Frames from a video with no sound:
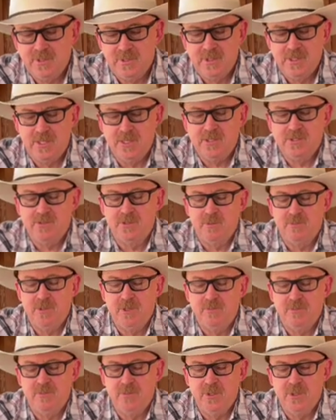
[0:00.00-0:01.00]
yeah, so I'm going
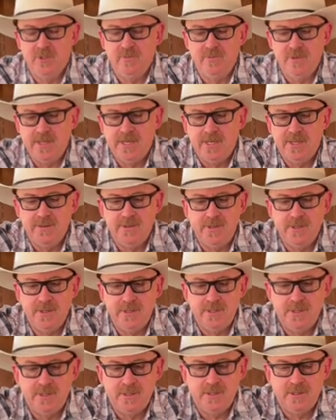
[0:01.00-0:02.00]
to move that
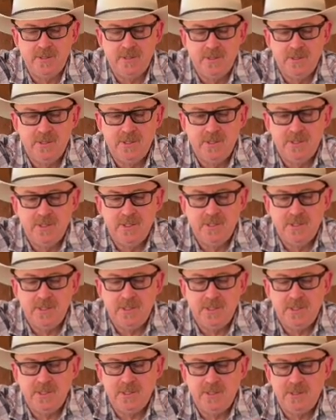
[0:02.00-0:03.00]
there,
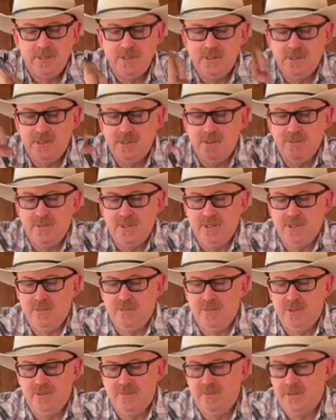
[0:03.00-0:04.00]
and I'm going to
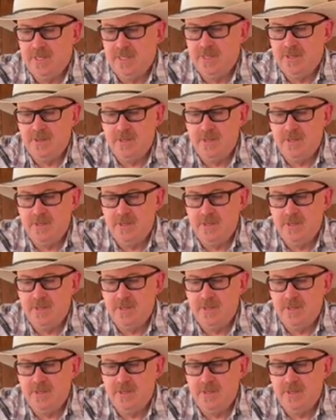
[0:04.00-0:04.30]
move that